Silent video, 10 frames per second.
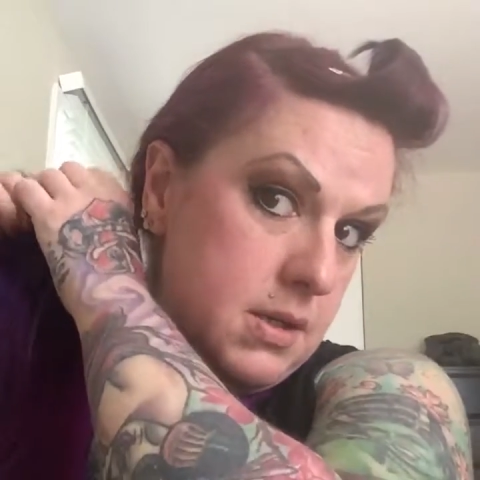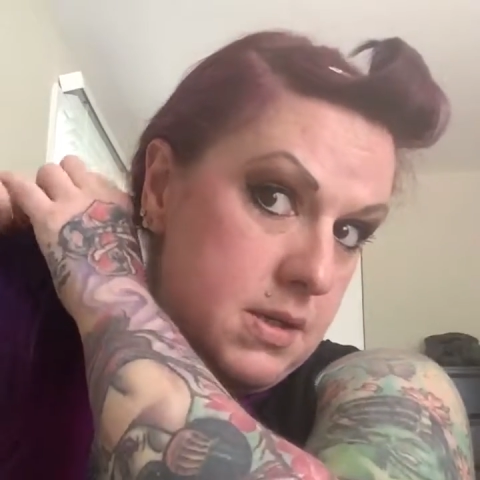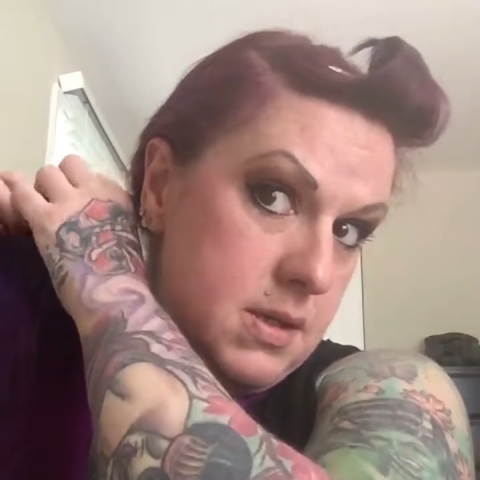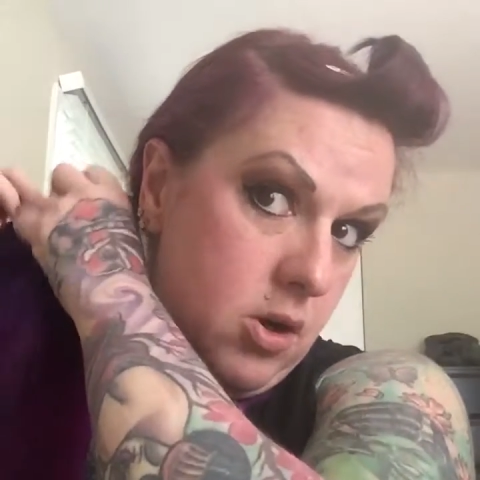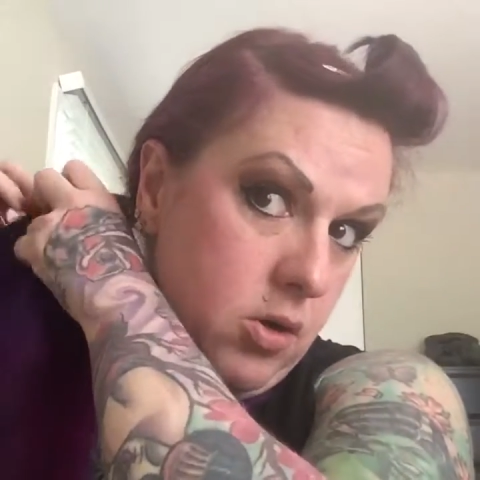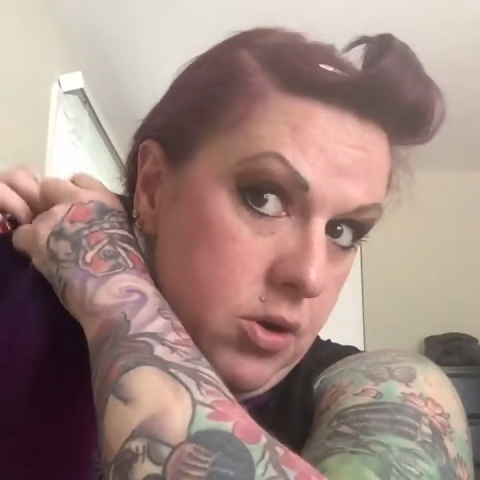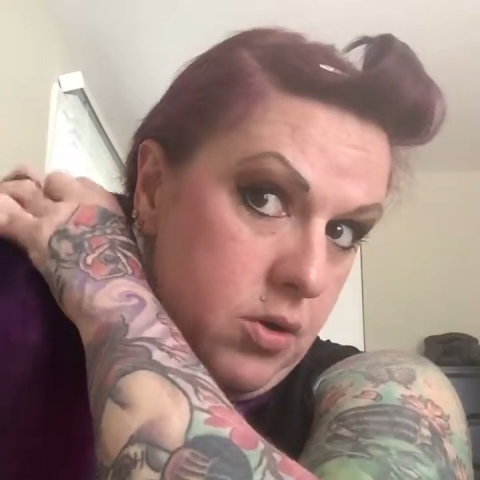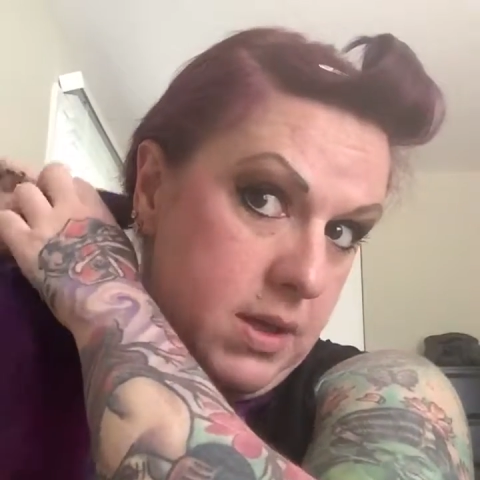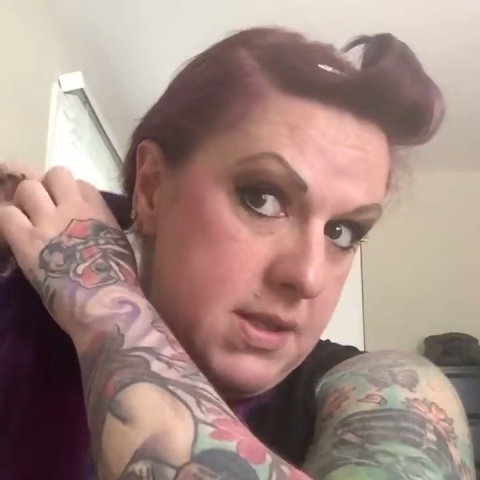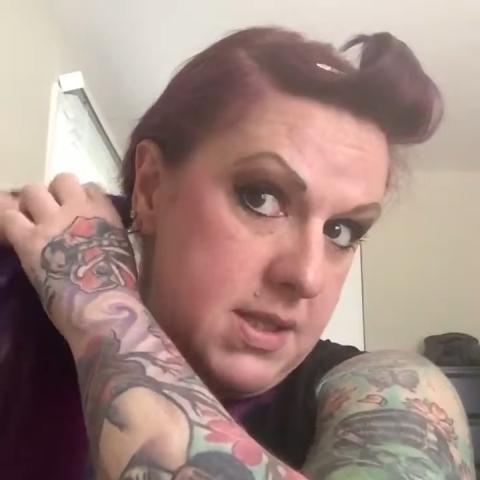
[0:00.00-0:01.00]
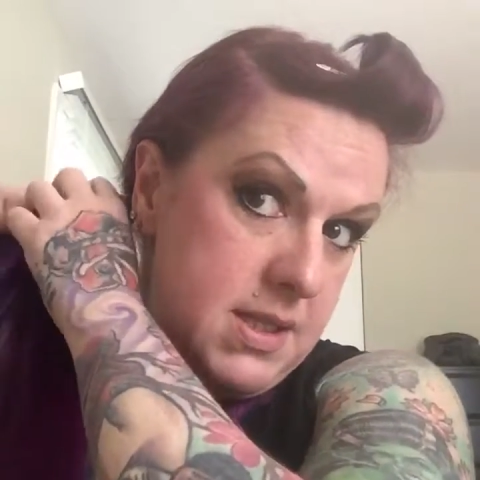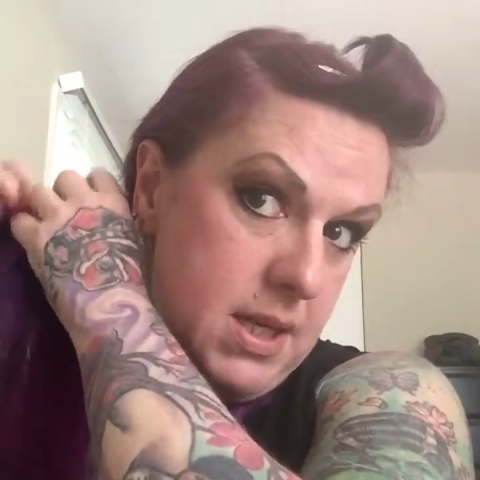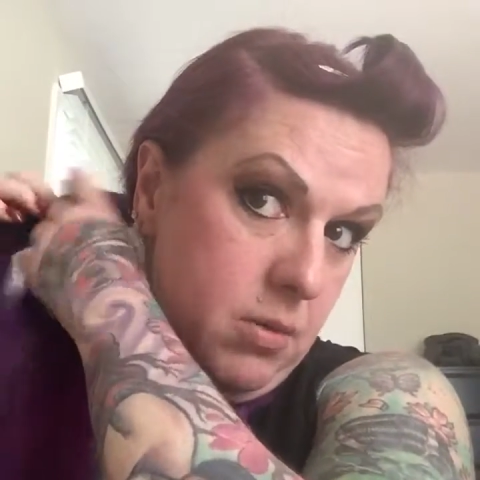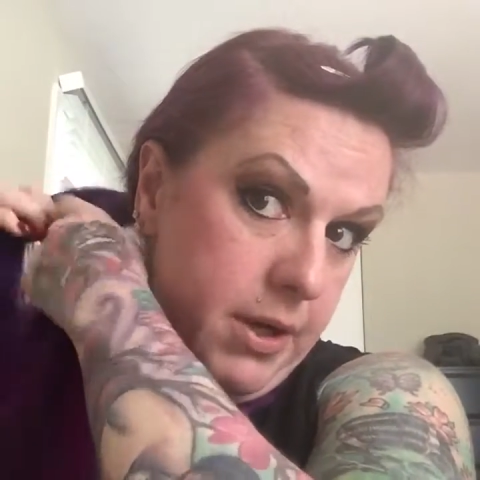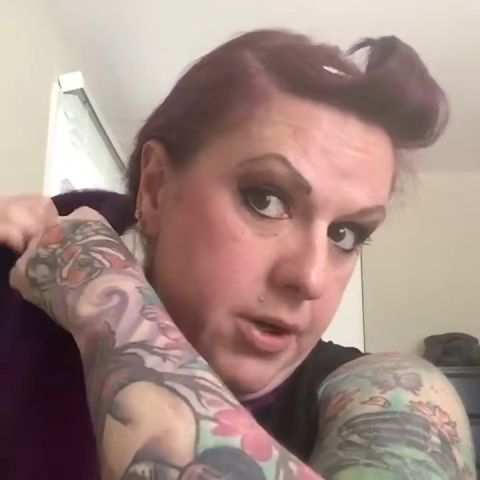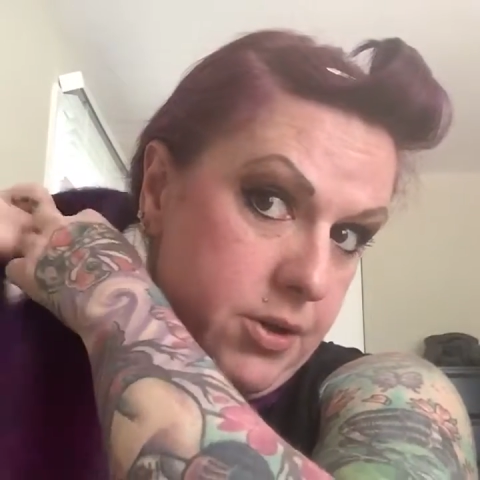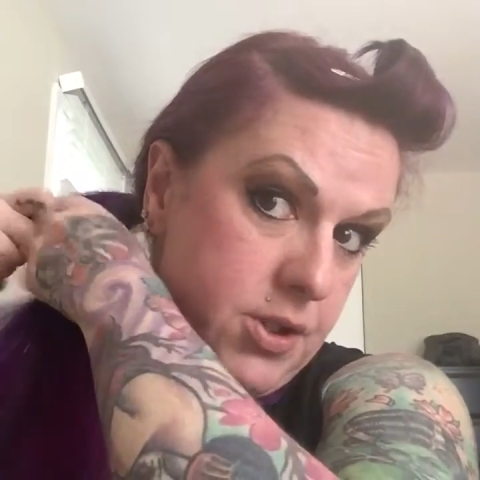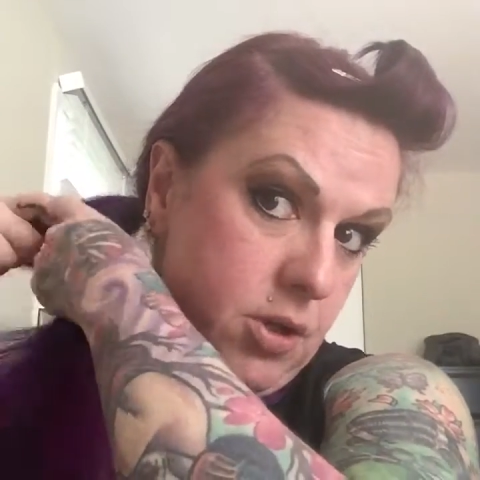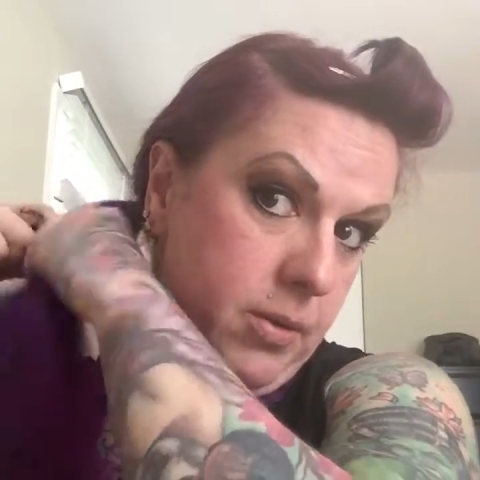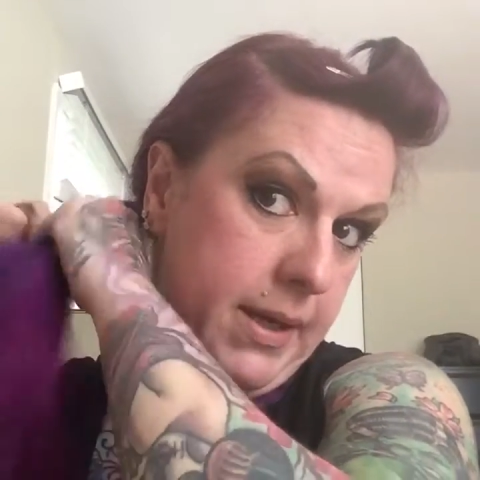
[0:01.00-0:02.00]
So you can see what you're
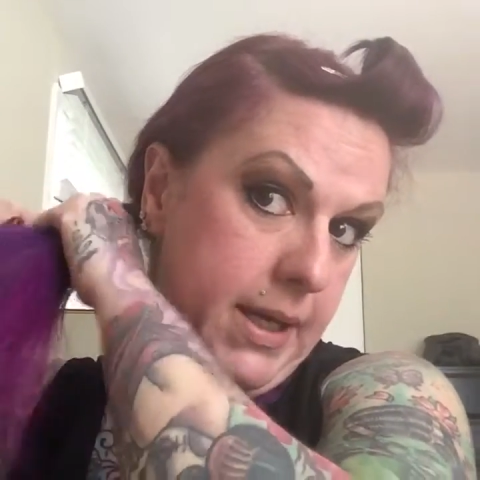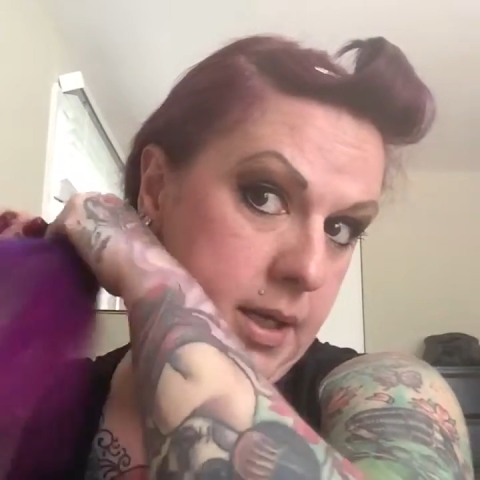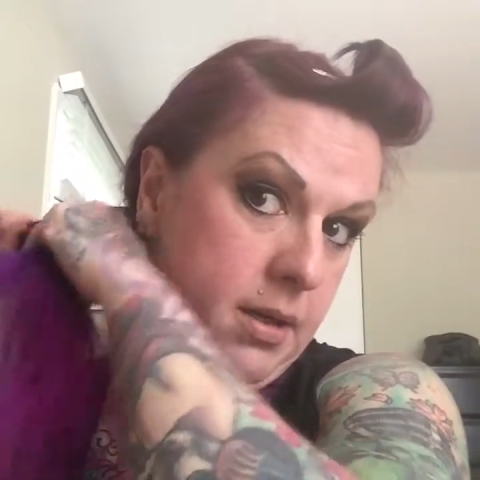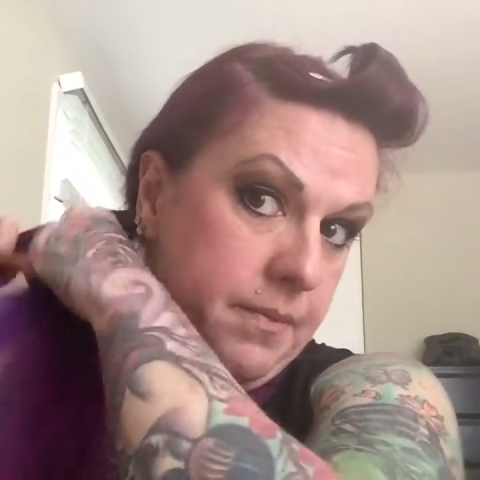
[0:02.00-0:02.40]
doing.